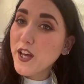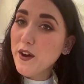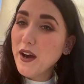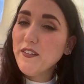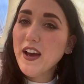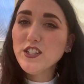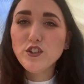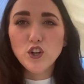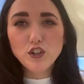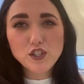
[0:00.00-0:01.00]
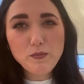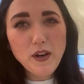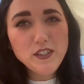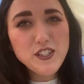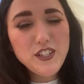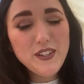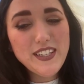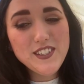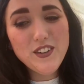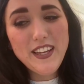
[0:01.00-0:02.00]
So I've heard you're not supposed to do
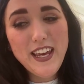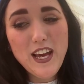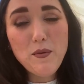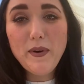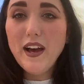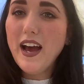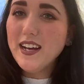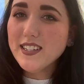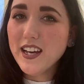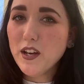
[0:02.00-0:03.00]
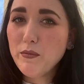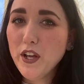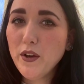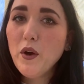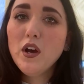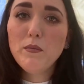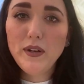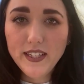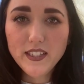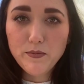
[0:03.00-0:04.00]
this on here, but as I am new,
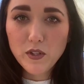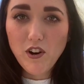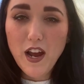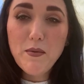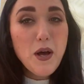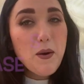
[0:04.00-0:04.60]
please subscribe.